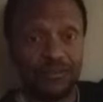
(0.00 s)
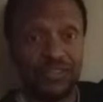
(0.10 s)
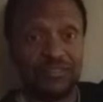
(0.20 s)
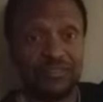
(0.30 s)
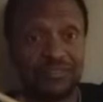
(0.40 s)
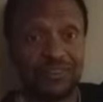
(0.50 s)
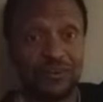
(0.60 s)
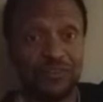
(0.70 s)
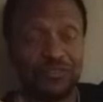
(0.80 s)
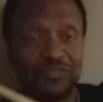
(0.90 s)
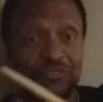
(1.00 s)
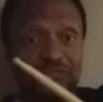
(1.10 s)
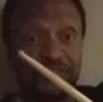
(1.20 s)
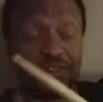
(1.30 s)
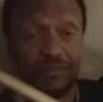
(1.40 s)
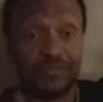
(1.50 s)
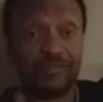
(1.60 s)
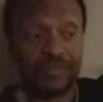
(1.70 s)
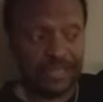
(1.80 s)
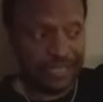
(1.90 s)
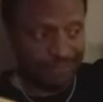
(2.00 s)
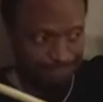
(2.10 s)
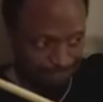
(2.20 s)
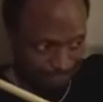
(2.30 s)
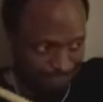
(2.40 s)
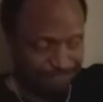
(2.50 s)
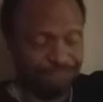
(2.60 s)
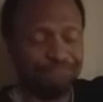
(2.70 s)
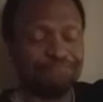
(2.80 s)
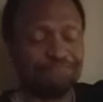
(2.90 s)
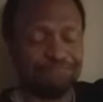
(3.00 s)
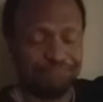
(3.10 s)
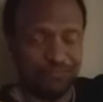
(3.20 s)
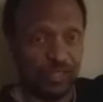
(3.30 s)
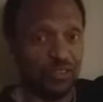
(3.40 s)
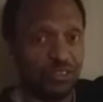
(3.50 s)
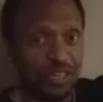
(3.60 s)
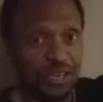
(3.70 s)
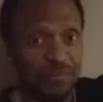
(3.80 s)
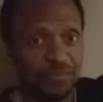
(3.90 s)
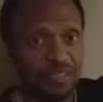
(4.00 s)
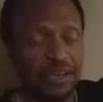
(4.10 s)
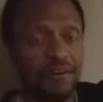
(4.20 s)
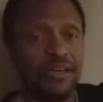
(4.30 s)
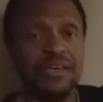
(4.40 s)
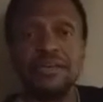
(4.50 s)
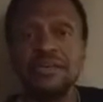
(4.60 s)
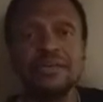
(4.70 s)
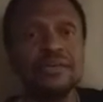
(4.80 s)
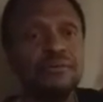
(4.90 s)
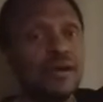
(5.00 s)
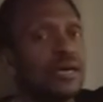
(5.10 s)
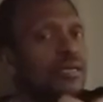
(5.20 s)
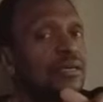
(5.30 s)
which is called the treble. Mm-hmm. Did you look it up? TRE what?